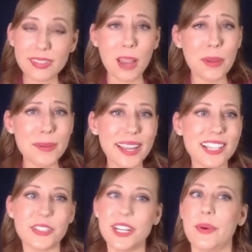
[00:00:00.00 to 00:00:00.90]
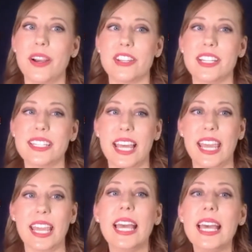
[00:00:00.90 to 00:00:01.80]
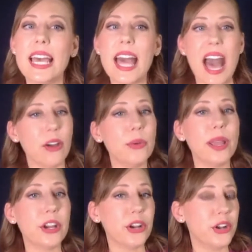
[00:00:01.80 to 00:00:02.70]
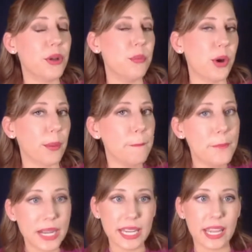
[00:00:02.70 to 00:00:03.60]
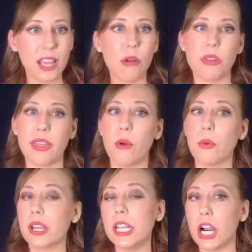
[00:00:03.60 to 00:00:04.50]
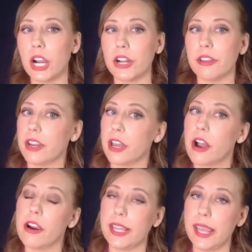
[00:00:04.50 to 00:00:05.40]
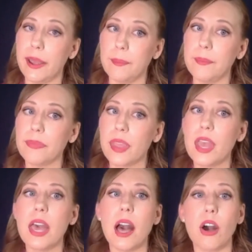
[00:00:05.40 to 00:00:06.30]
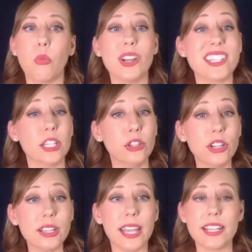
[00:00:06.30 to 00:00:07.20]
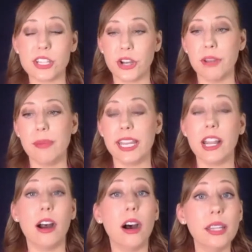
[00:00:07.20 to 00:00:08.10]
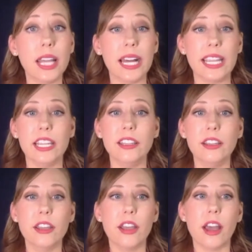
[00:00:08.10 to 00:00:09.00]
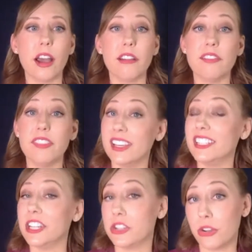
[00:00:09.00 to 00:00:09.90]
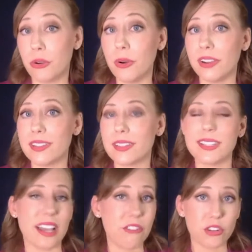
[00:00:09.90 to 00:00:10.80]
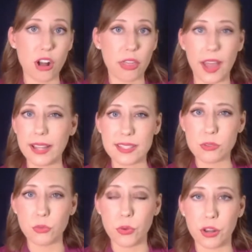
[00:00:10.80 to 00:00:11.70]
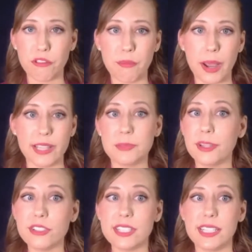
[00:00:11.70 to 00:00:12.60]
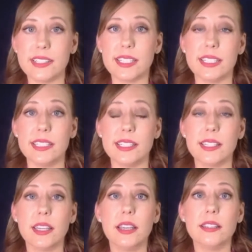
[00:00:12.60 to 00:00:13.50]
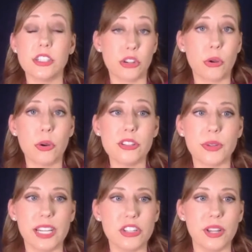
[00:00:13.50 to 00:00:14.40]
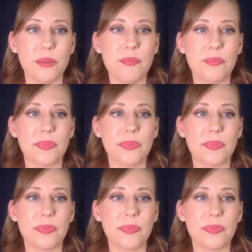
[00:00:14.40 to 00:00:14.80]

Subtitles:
I'm going to be answering questions like, how do I earn more money without working harder than I already am? What does it look like to earn money online via a digital course? Because after all, that's one of my specialties, is digital course creation.